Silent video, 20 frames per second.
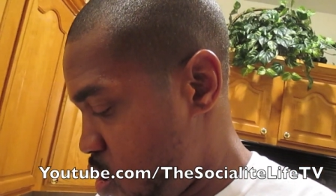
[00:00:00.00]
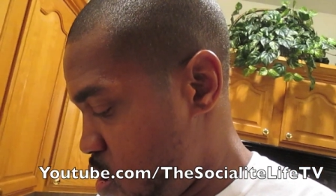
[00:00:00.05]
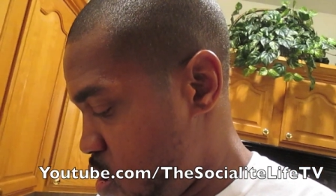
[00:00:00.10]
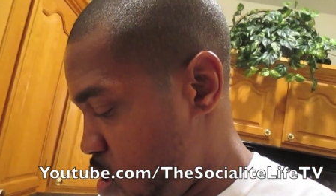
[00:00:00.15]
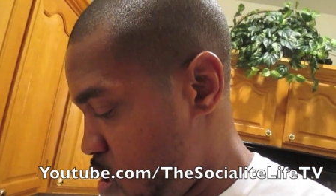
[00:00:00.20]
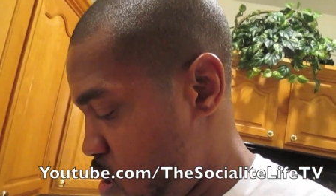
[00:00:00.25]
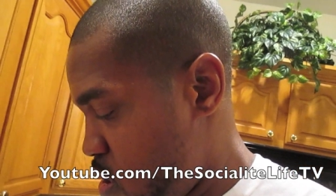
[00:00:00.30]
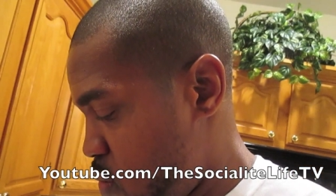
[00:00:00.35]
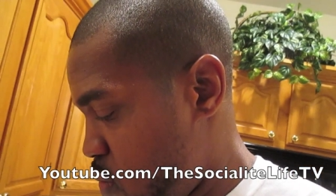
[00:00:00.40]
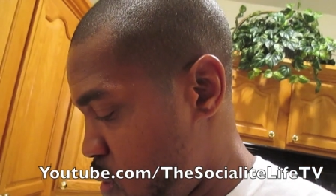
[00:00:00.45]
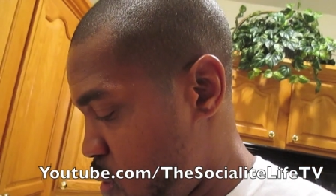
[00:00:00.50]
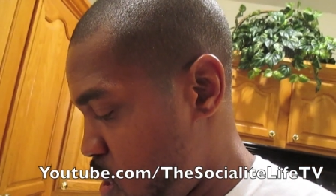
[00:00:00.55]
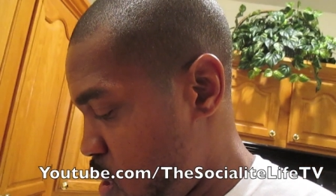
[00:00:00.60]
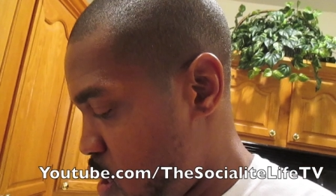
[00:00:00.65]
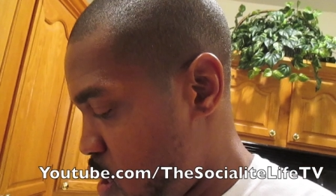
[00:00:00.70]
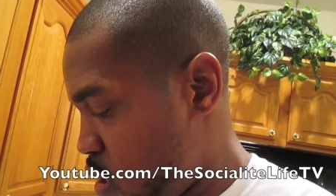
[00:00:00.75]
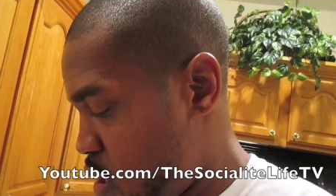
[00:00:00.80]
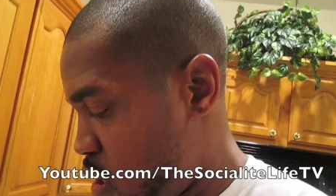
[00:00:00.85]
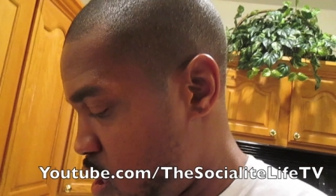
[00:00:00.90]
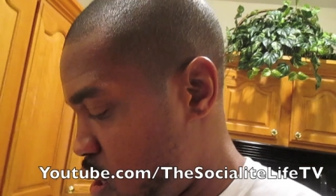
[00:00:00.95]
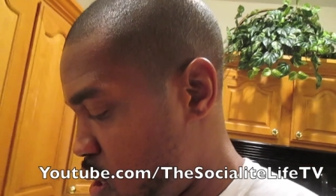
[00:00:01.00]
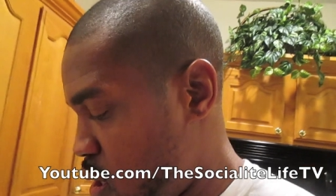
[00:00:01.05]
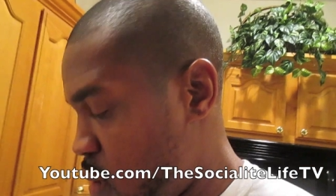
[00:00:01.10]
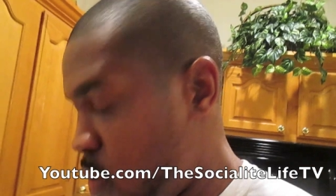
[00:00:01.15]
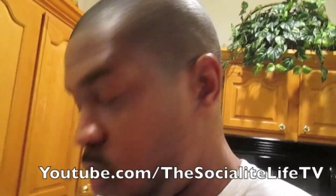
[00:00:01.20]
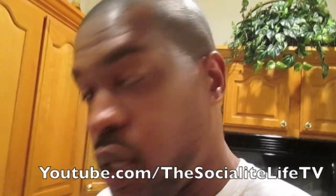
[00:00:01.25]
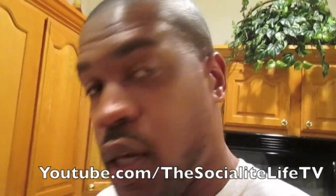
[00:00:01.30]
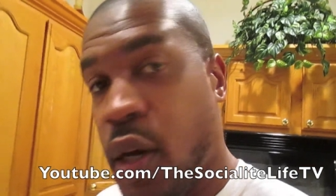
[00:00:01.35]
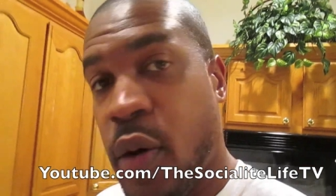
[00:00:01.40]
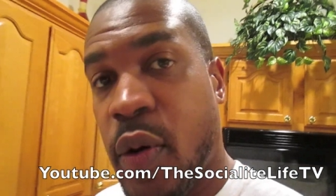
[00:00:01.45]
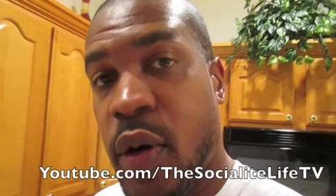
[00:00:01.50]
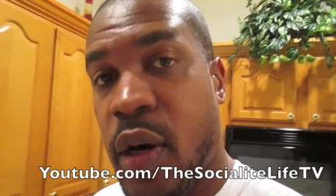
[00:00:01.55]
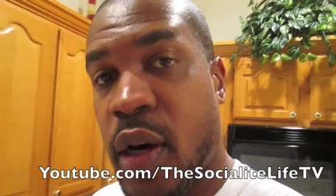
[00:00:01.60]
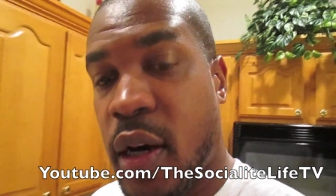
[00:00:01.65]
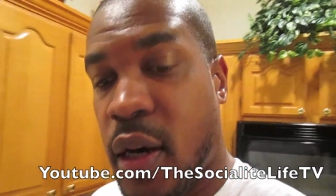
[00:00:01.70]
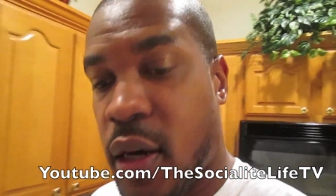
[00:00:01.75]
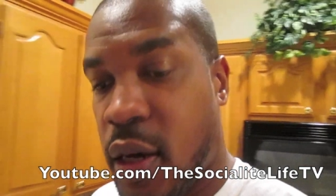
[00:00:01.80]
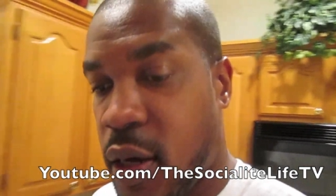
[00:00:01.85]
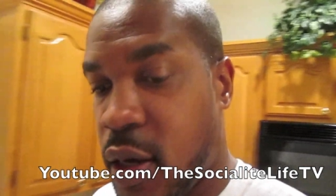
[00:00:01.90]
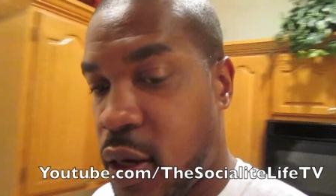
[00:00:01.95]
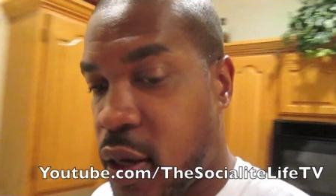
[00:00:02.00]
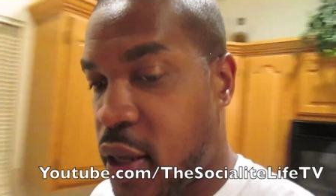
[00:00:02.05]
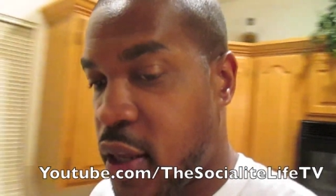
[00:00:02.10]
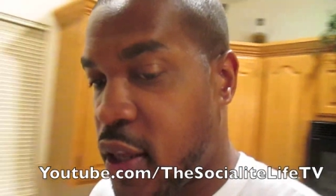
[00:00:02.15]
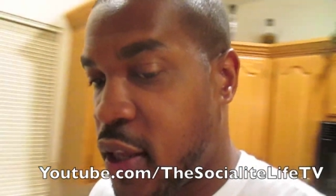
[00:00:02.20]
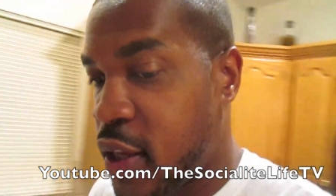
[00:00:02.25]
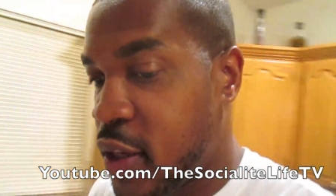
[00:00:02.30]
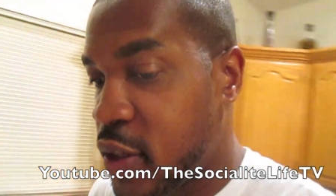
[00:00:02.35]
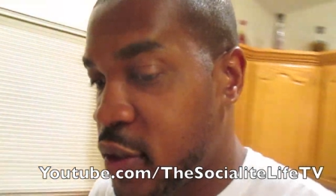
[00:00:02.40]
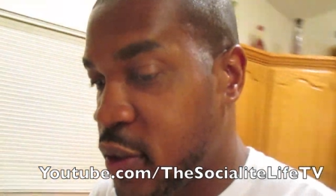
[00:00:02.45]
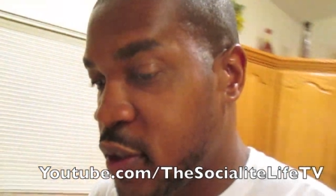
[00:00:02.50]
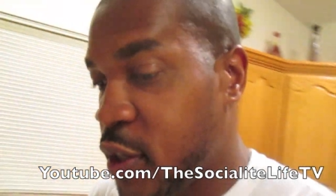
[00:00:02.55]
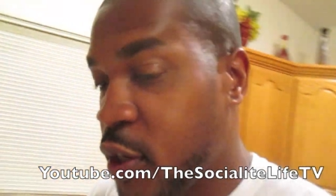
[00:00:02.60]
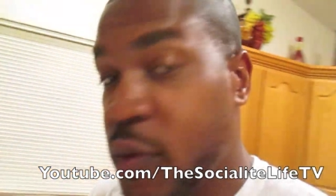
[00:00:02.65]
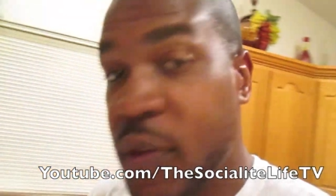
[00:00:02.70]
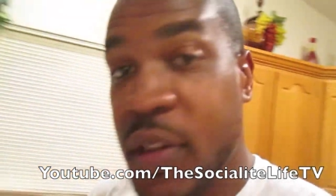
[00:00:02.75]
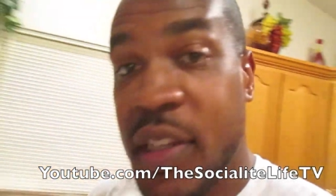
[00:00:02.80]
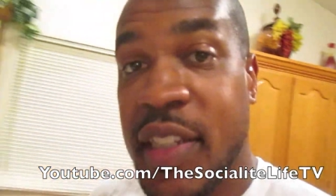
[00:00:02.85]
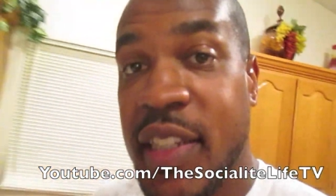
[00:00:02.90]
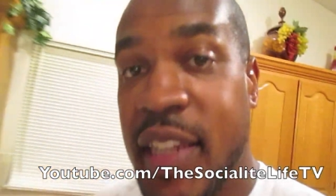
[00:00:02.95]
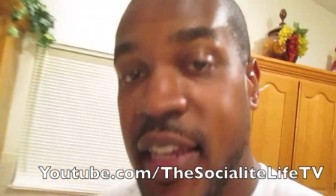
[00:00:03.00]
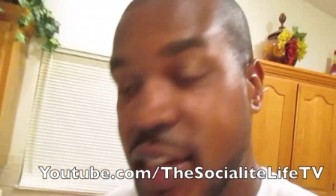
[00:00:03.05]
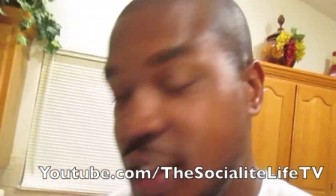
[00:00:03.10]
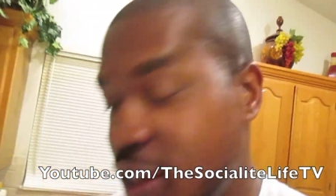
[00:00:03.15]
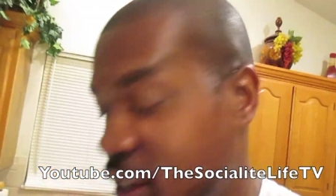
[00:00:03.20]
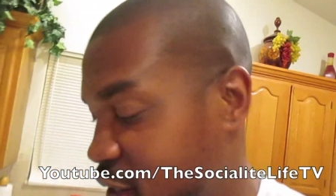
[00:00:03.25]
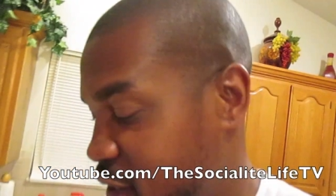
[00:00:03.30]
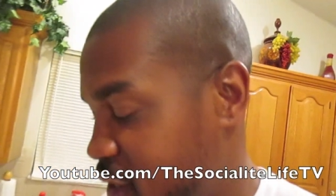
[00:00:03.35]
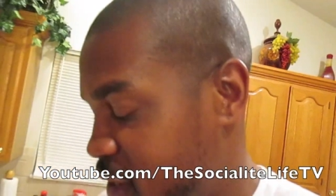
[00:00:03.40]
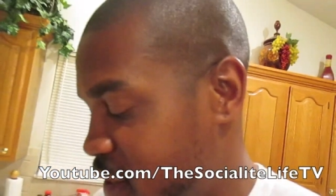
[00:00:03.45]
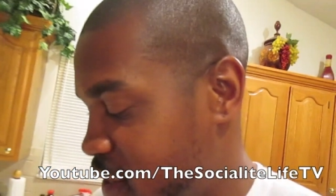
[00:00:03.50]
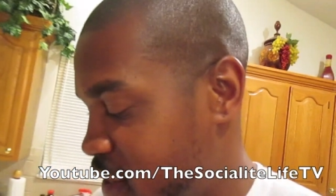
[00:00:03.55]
Anyway, let me go uh, serve this dinner,